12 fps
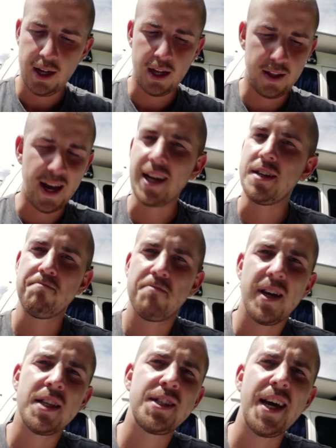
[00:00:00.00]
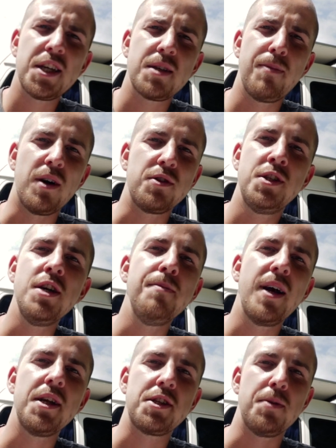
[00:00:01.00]
Like, it takes about 2
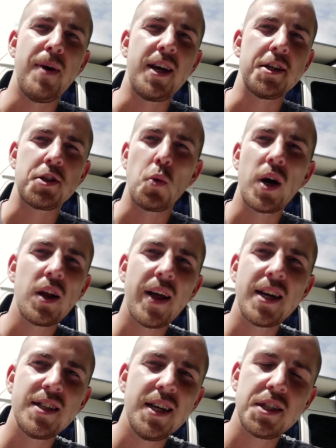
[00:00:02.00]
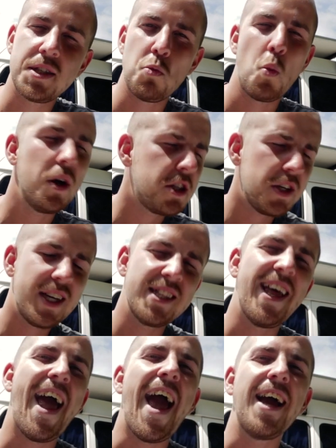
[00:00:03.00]
minutes to make a story like this. Once you get
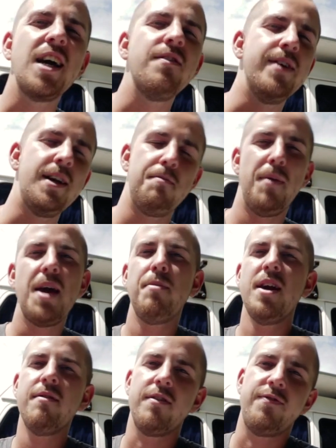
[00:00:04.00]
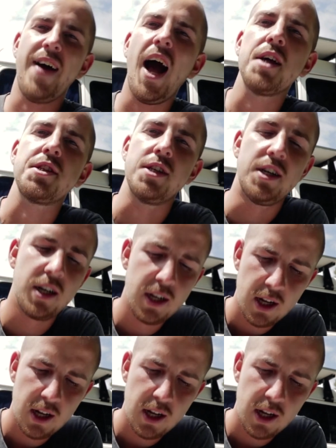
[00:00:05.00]
the hang of it, maybe even faster.